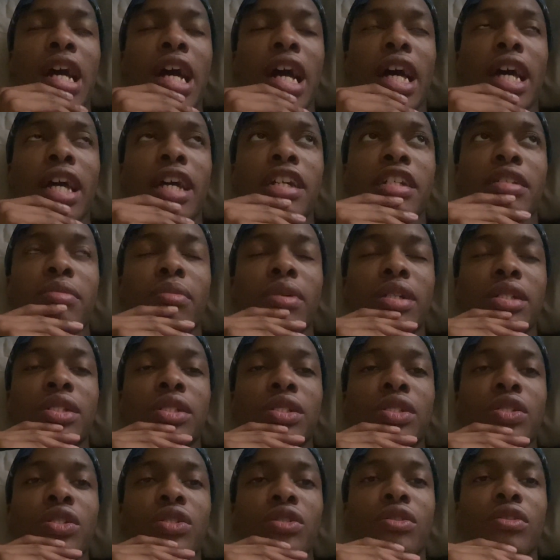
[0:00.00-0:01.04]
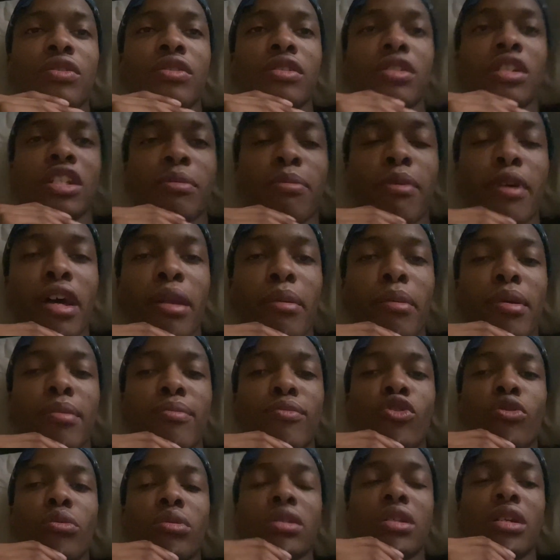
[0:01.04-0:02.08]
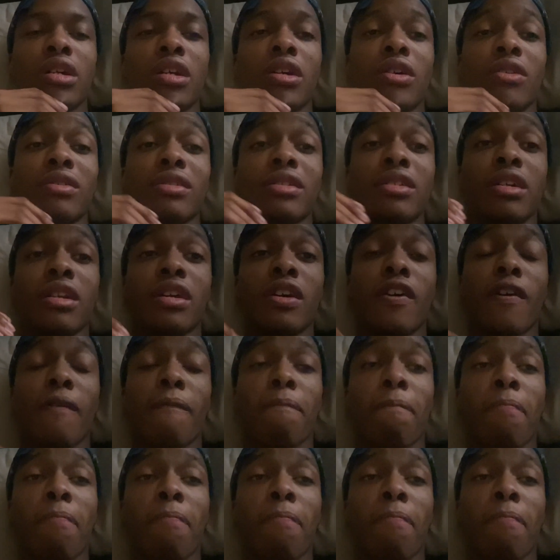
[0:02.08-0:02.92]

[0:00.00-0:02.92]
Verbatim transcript: I asked my sister the Spider-Man movie said that still there.